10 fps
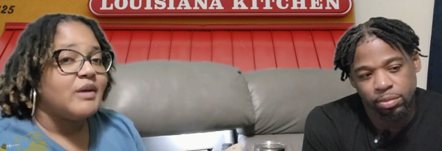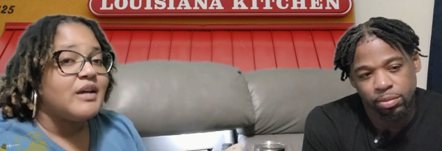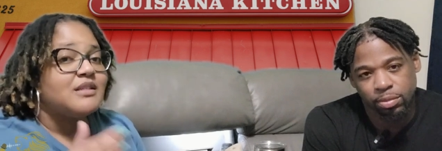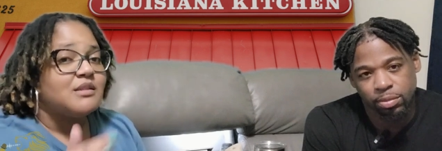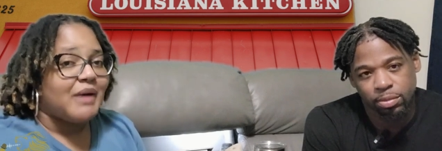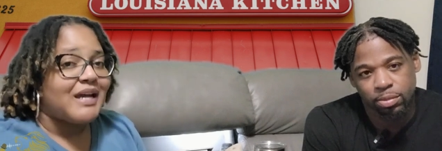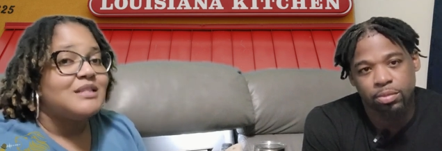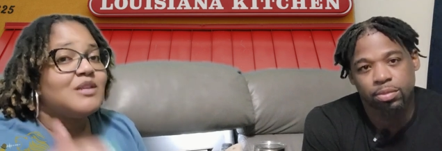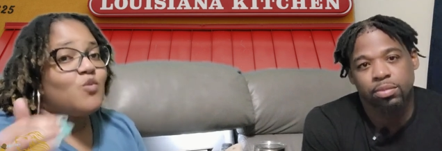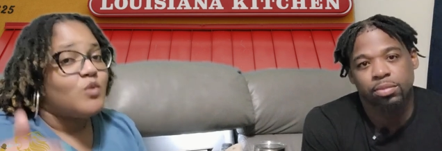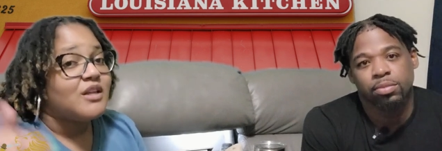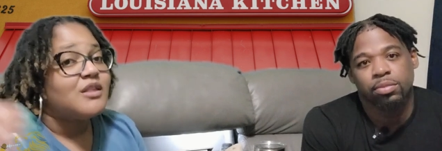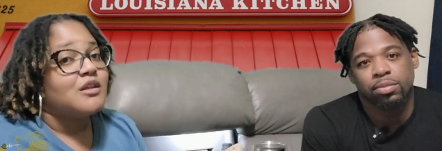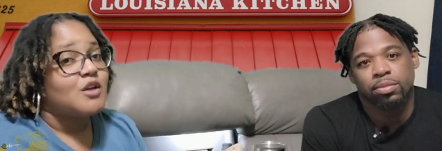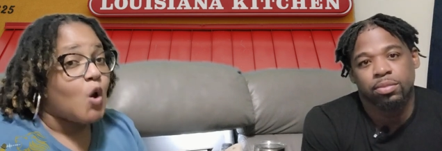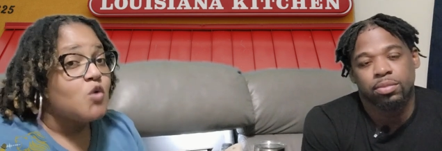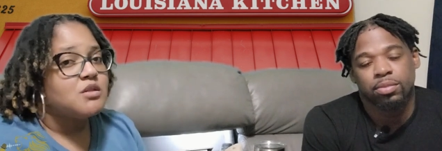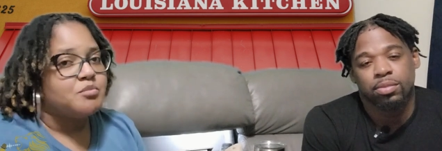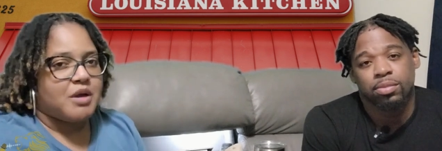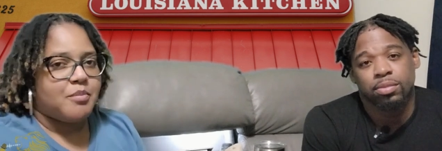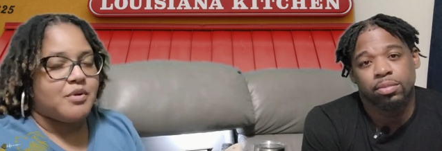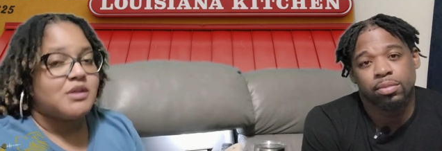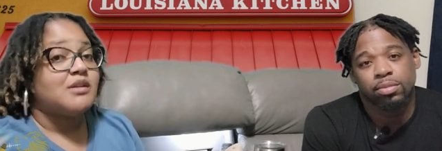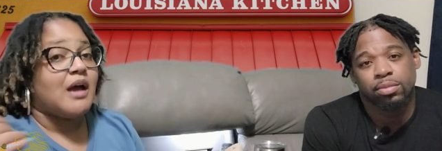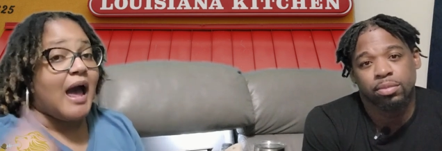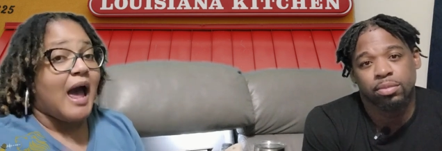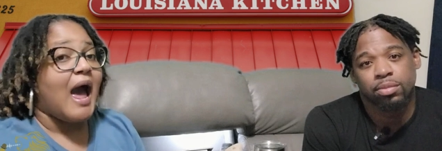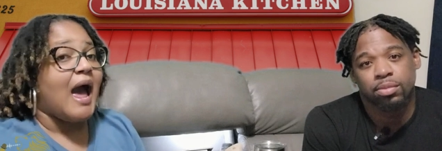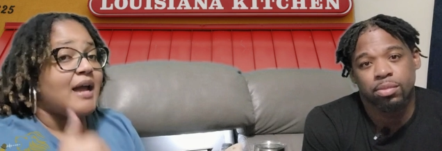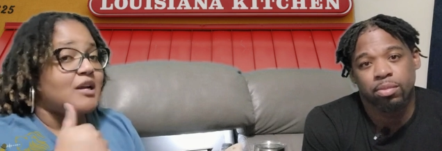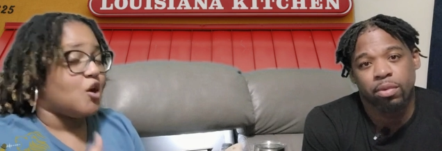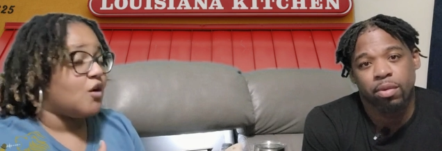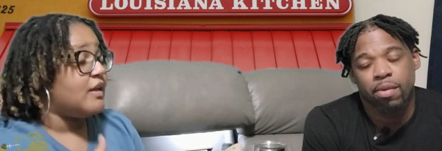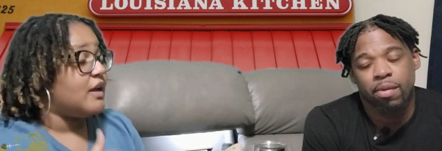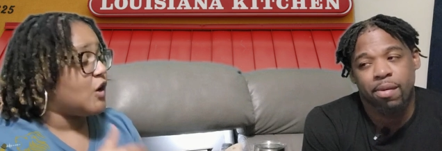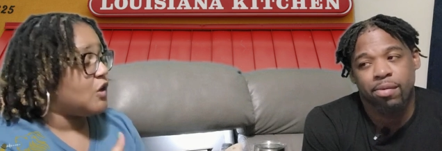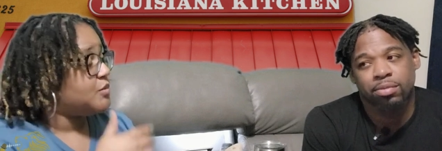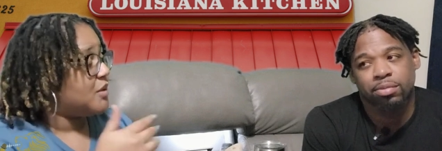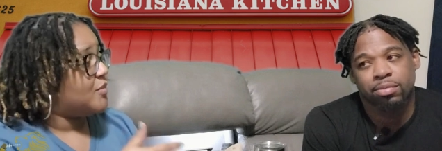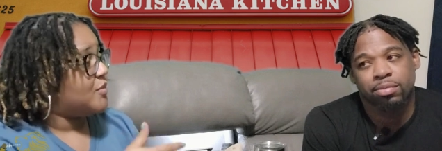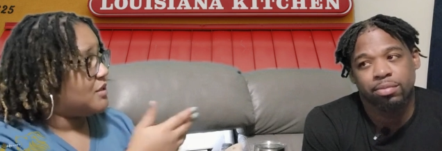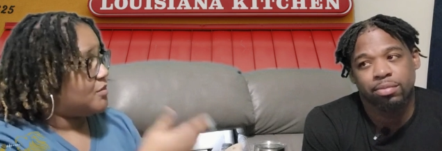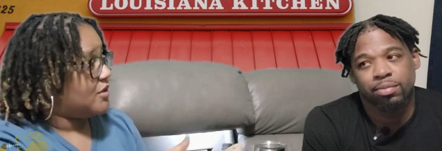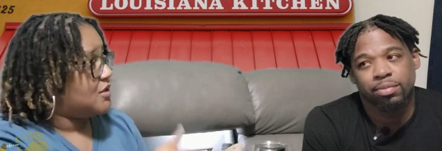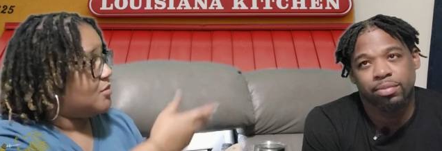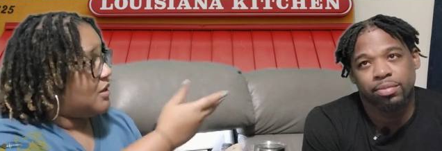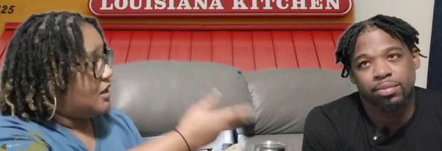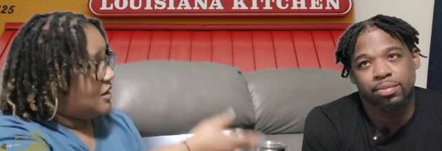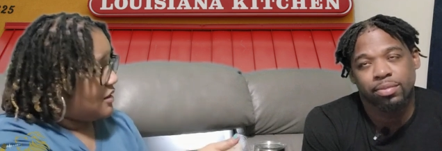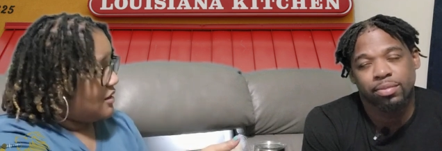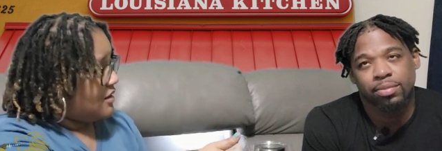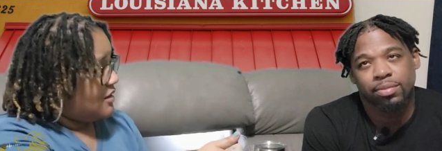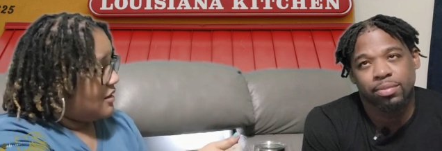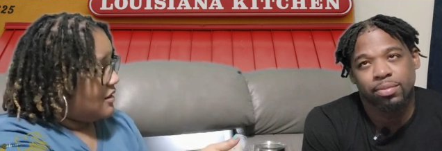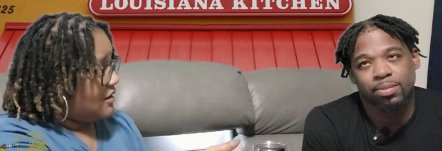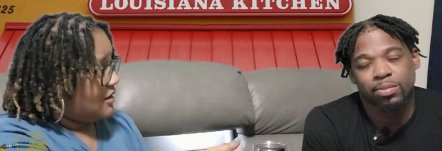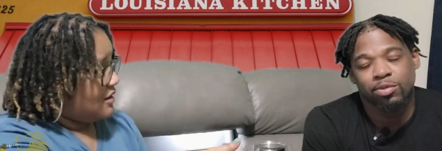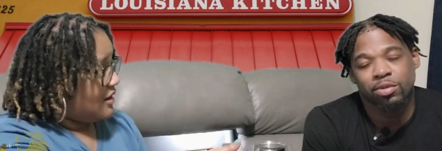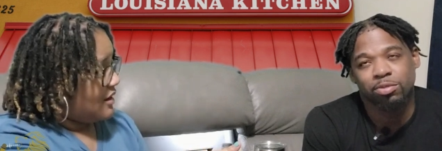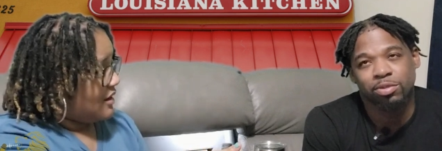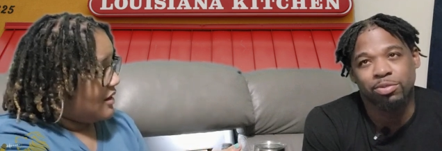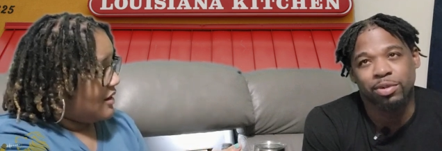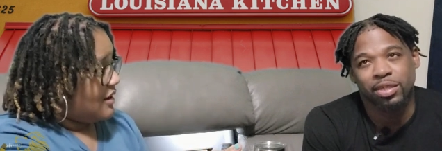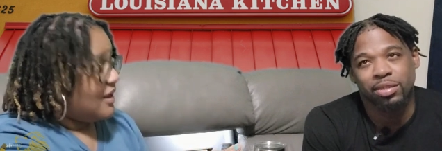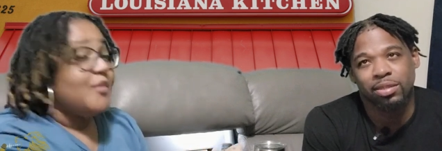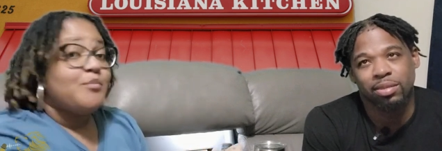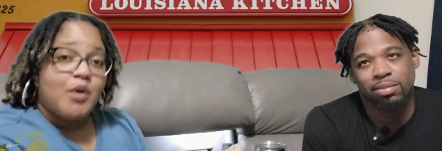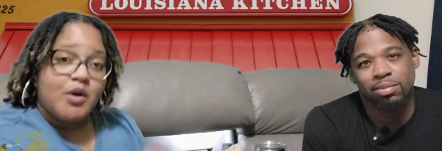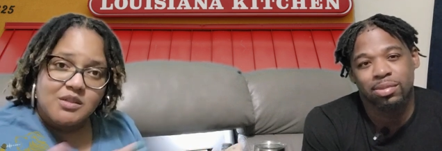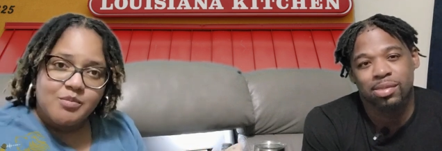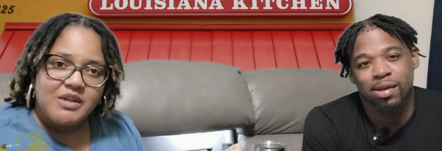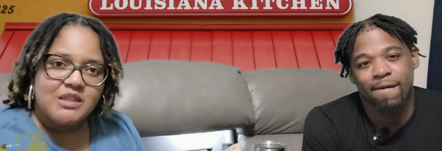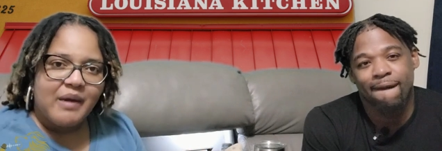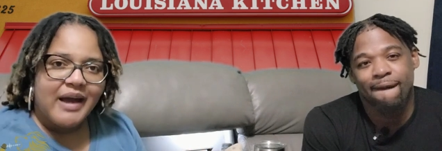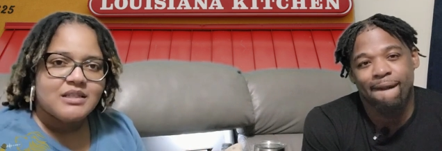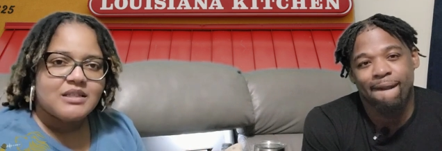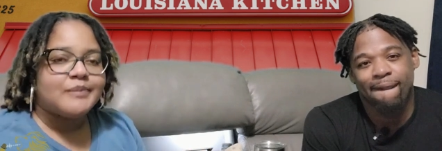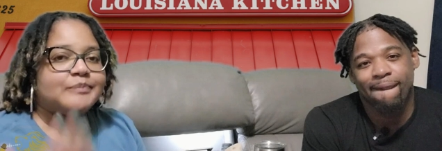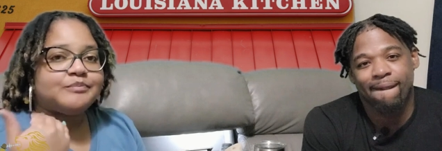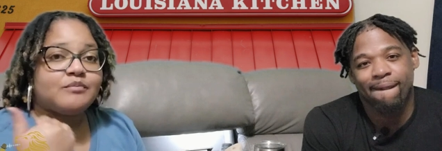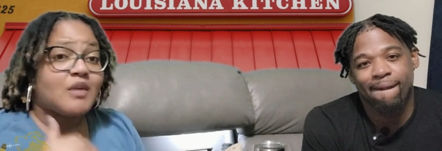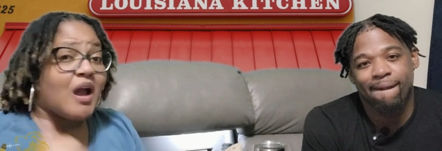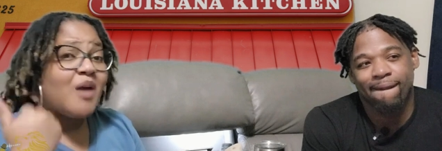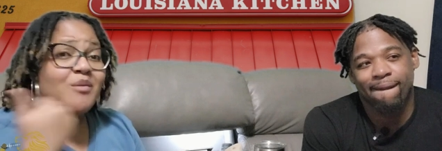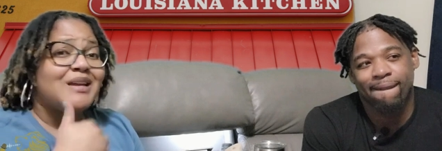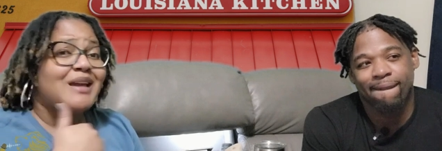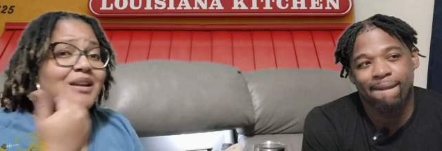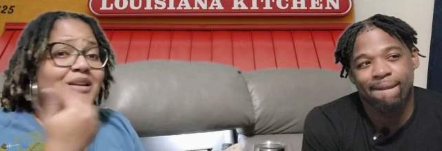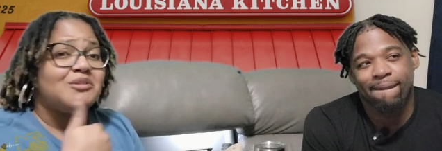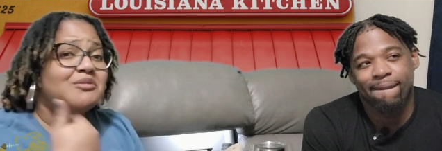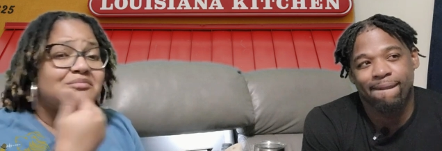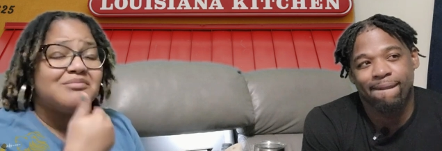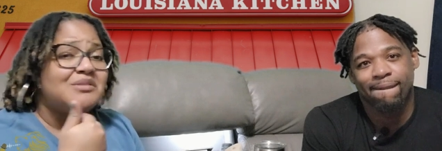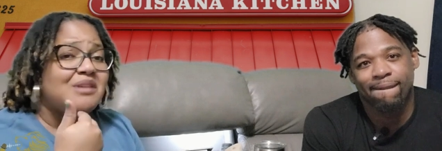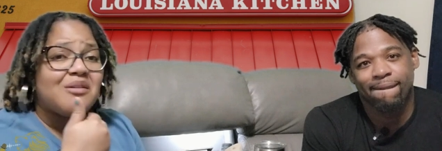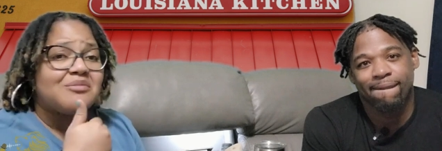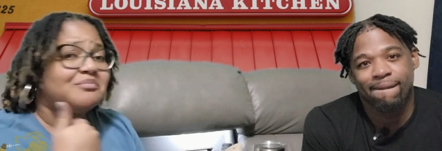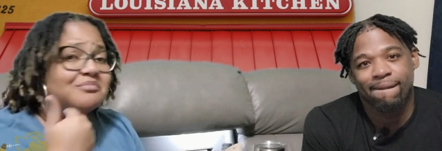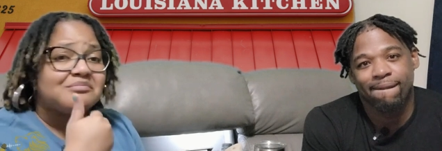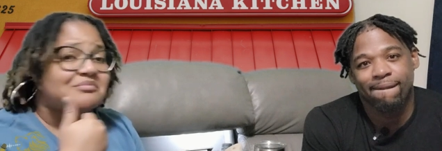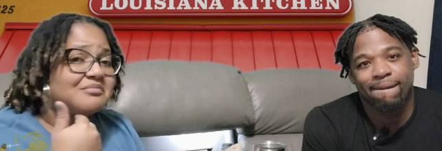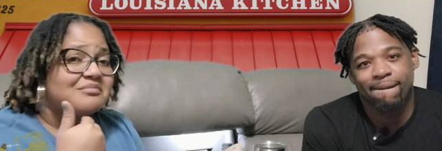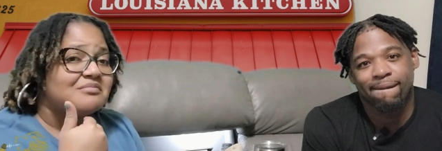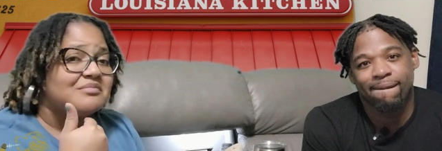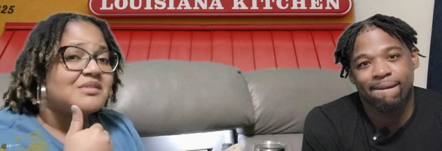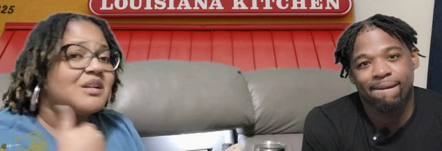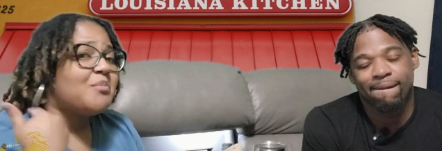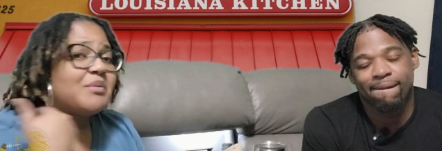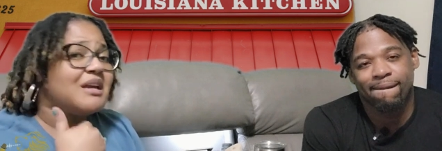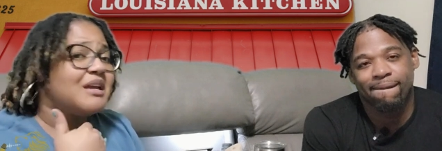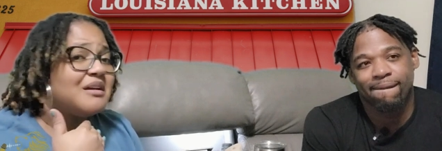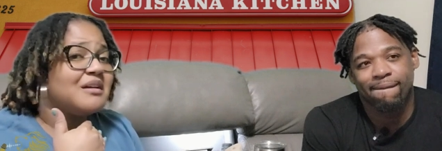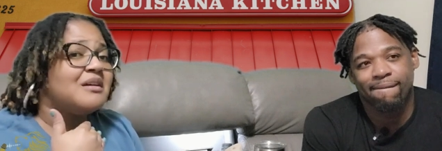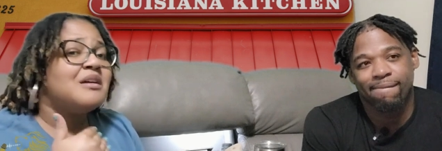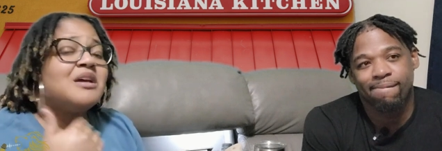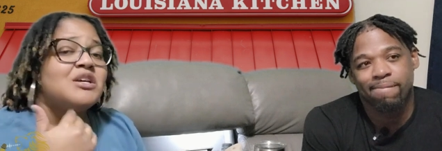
Speaker 1: sweet and spicy with ghost pepper. So I, I know that ghost pepper is supposed to be...
Speaker 2: Supposed to be spicy.
Speaker 1: Supposed to be spicy. I already got the little, you know, up in here.